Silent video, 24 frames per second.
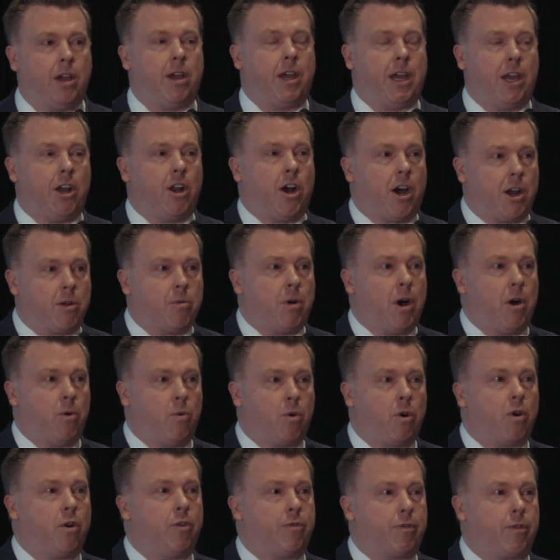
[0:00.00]
In Ottawa,
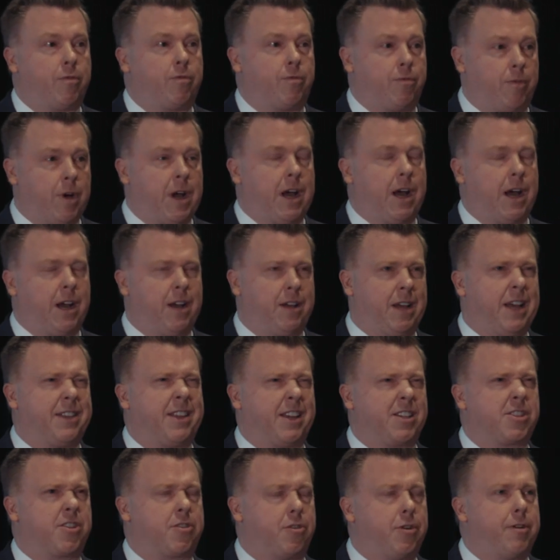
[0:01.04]
we're over, I
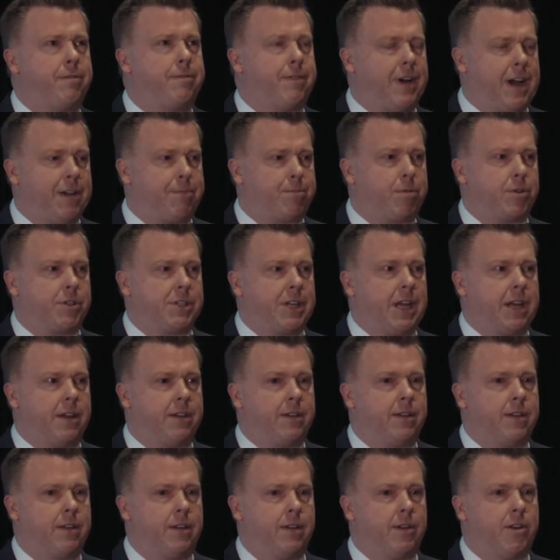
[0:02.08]
think it's 35%
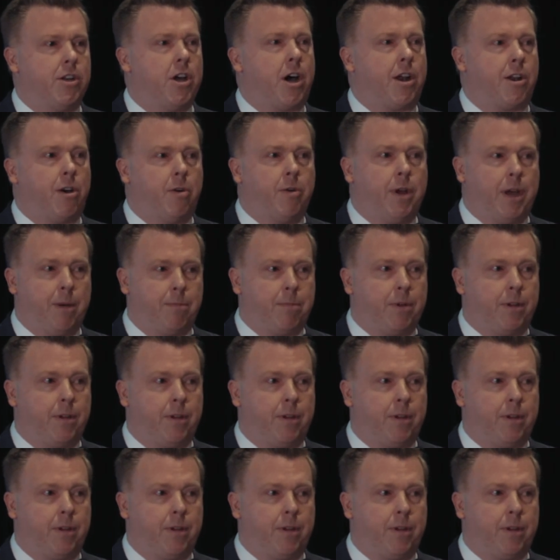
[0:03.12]
non-OHIP.